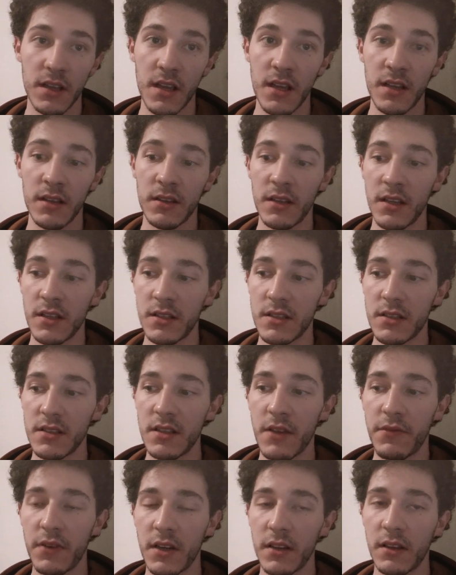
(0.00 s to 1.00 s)
and that's
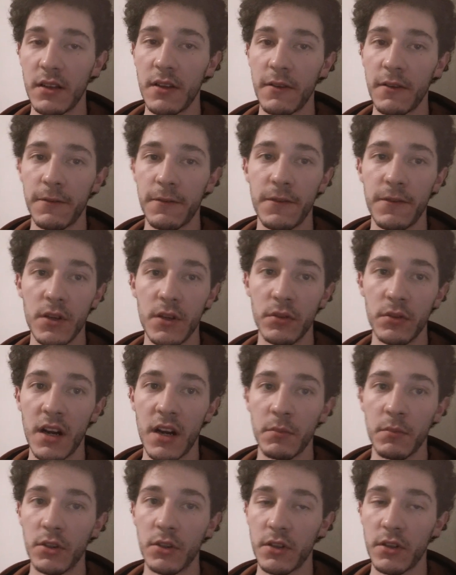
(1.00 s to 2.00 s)
definitely a field that
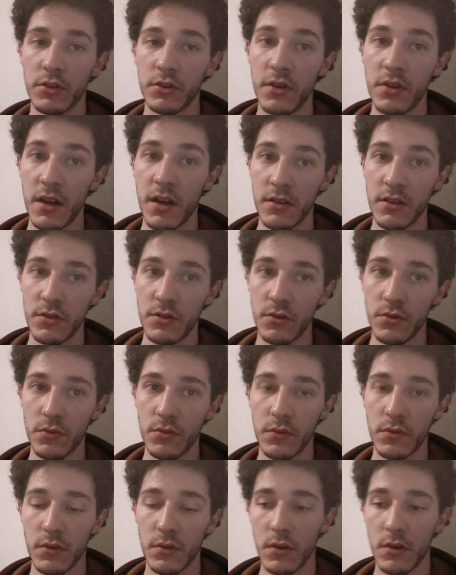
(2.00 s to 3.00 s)
I'm looking to get into.